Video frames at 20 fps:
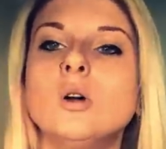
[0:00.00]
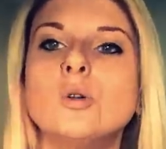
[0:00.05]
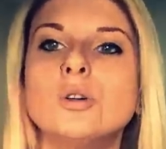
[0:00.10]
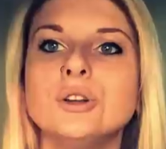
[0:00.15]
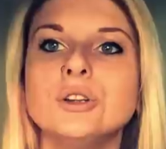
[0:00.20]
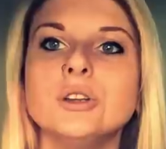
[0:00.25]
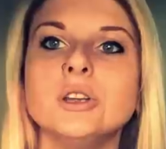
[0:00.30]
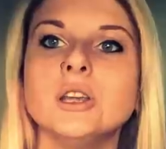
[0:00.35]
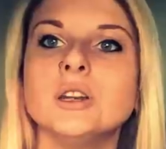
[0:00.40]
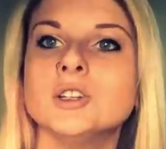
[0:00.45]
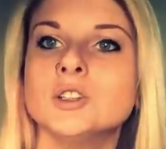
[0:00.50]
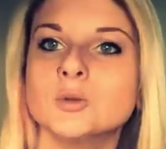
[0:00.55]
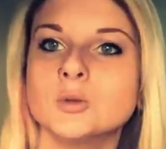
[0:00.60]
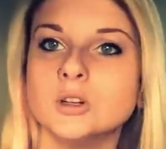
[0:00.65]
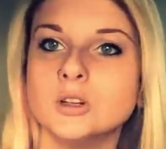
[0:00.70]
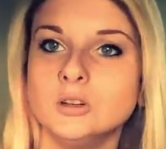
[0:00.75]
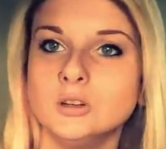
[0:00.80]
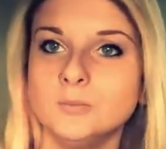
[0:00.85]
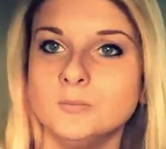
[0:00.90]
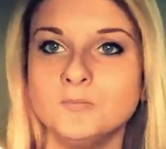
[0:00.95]
or you can get a
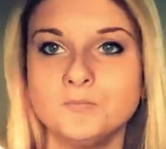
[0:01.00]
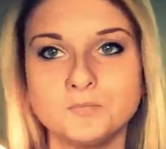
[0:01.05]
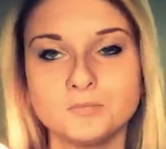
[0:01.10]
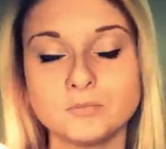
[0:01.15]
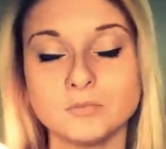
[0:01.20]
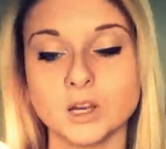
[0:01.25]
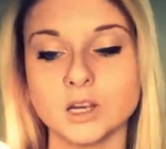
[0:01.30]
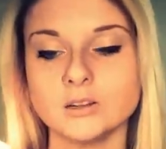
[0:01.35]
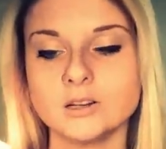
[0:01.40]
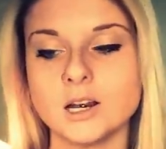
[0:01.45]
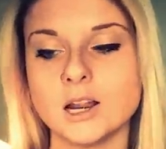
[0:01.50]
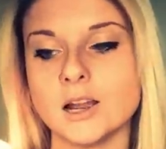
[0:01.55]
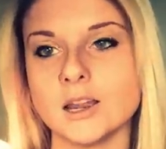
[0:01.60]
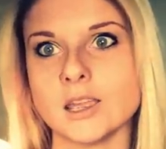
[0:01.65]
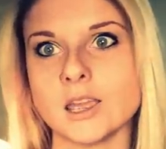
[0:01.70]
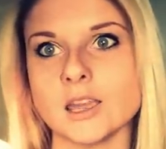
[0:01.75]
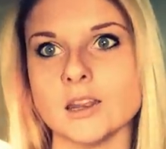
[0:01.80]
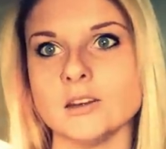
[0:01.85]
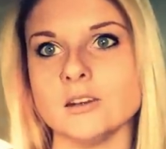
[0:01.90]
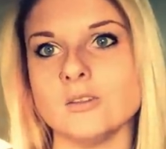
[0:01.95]
drill, but I
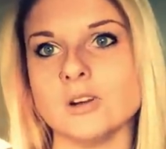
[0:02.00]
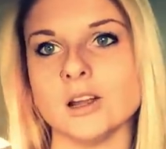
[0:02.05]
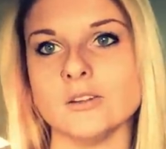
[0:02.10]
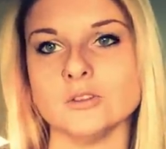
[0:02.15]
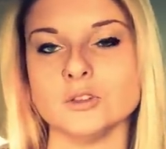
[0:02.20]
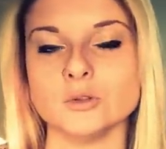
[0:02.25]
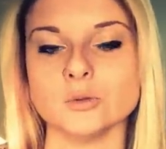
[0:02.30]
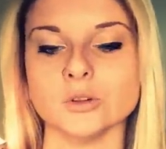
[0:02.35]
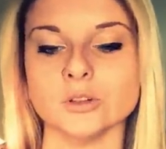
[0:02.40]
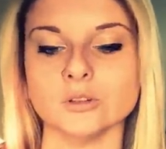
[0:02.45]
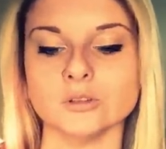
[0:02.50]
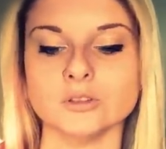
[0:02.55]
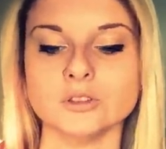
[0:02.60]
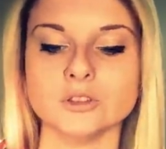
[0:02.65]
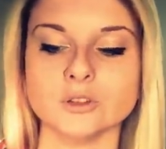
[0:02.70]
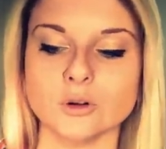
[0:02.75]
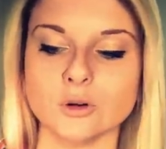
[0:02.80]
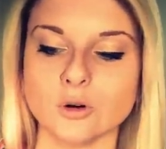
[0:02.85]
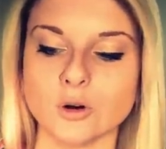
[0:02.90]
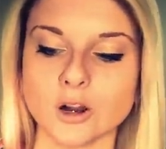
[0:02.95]
kind of don't have a drill,
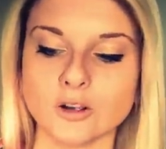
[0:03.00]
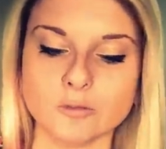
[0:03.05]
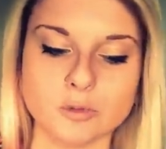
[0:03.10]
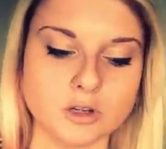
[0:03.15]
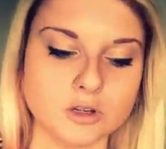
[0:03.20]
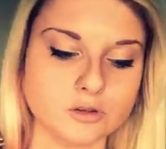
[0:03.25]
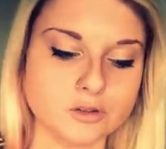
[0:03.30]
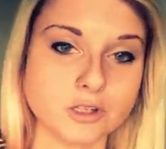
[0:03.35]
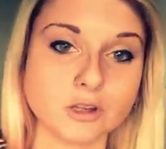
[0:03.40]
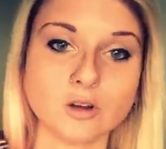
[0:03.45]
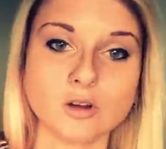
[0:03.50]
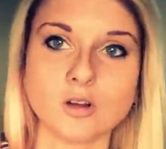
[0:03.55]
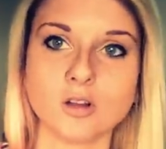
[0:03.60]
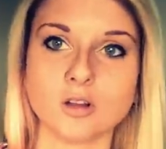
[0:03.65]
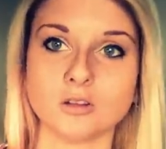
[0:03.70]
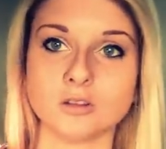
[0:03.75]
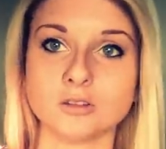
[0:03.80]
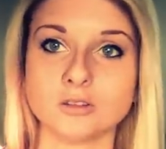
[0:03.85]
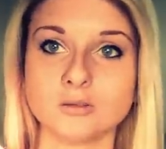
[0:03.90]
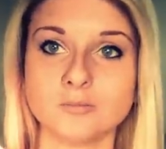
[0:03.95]
so I've been using
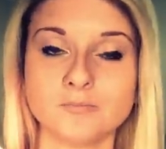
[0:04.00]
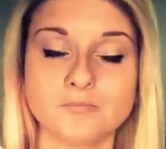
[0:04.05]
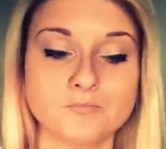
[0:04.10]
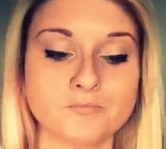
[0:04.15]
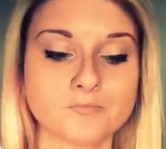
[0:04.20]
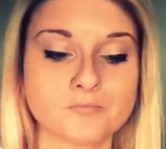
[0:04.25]
awls.